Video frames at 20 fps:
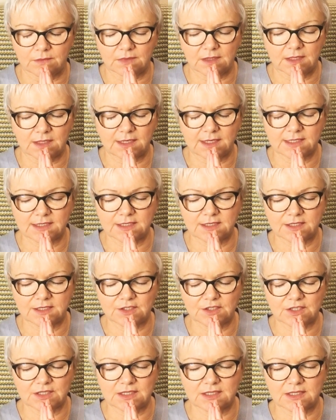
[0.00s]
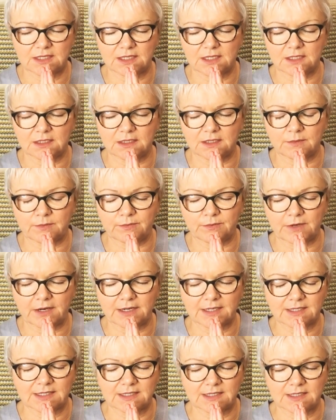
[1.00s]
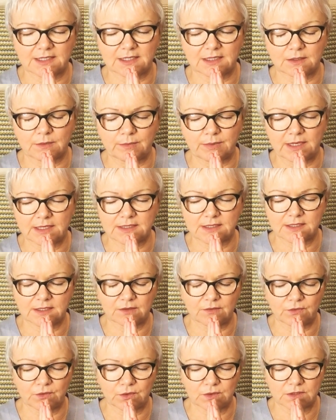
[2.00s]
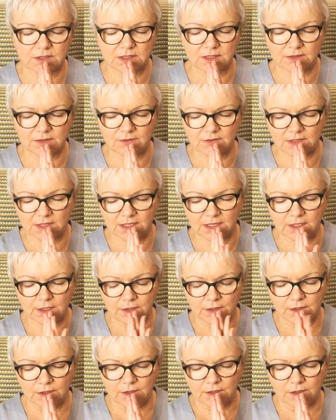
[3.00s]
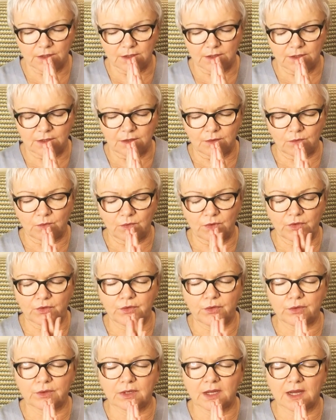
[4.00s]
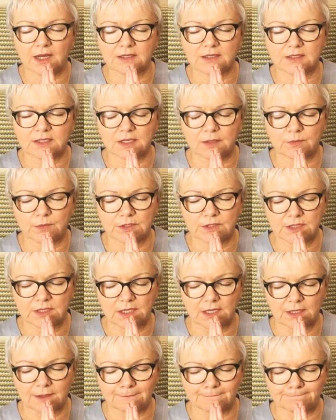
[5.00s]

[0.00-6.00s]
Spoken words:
Let us just seal the practice and the blessing for this evening with Luka Samaste.